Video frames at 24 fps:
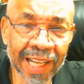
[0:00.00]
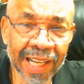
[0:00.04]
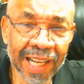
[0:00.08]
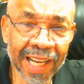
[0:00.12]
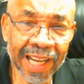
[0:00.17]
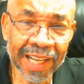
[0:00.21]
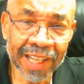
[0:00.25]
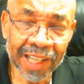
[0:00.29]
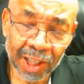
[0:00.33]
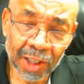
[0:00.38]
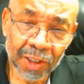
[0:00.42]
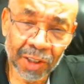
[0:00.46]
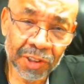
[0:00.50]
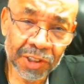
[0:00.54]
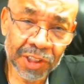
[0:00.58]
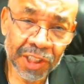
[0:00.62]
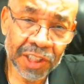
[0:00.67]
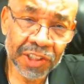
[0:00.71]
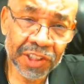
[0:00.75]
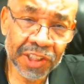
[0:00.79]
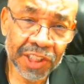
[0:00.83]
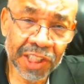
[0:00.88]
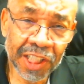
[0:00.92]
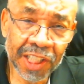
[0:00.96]
And
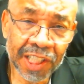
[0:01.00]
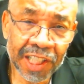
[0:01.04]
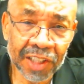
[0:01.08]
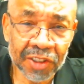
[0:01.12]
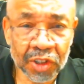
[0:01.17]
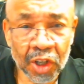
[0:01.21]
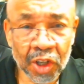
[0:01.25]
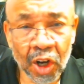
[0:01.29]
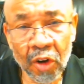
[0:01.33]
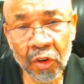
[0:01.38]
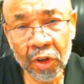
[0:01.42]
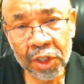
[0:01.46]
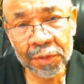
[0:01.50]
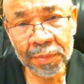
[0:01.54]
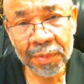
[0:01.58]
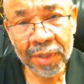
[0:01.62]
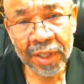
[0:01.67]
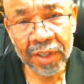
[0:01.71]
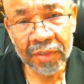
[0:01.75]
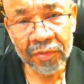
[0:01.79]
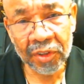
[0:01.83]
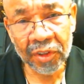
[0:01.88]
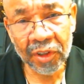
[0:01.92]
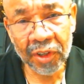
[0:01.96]
LCC has always
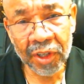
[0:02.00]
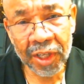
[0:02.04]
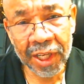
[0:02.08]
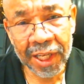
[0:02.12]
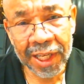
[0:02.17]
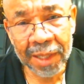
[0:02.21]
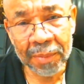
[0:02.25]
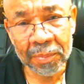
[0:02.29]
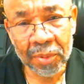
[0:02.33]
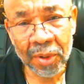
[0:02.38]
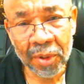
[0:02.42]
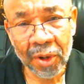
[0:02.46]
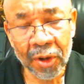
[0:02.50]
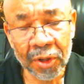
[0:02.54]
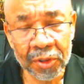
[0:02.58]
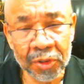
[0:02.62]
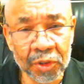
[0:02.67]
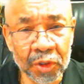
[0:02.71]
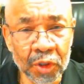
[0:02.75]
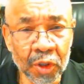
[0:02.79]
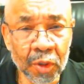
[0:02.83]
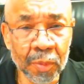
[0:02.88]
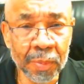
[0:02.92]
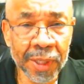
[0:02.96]
been very important
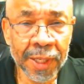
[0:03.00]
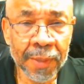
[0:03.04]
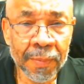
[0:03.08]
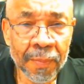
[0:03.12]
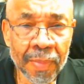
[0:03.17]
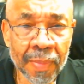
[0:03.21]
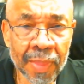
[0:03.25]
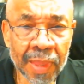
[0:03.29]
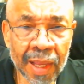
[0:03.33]
to me.